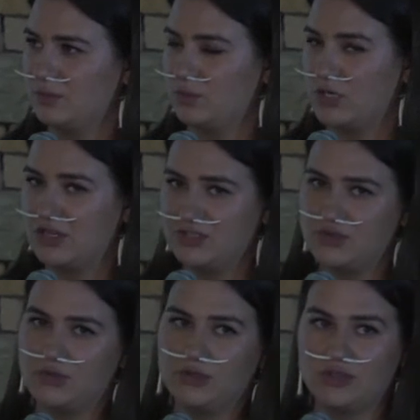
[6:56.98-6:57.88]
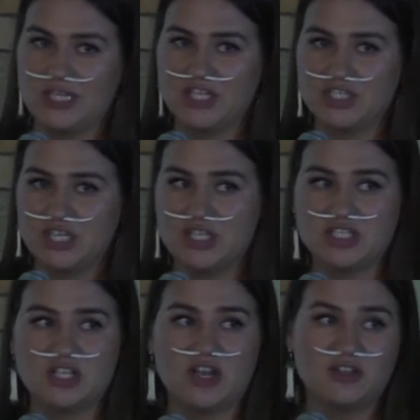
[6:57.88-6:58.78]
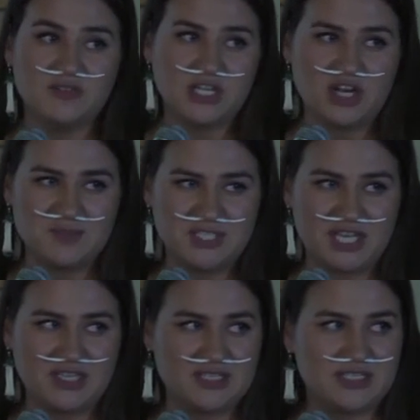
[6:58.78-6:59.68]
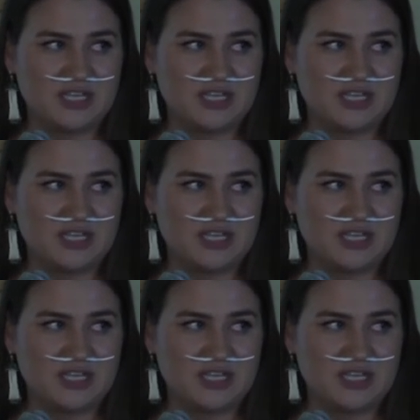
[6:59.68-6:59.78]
browse through the collections, a lot of the objects